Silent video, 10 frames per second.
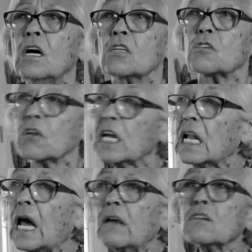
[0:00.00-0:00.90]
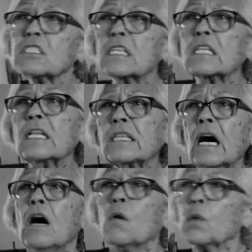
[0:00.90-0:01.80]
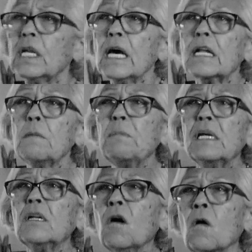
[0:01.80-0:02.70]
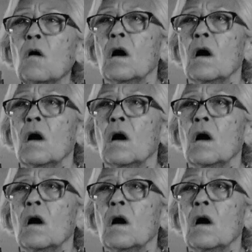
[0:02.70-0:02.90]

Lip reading: So in el año 70, we let it be known.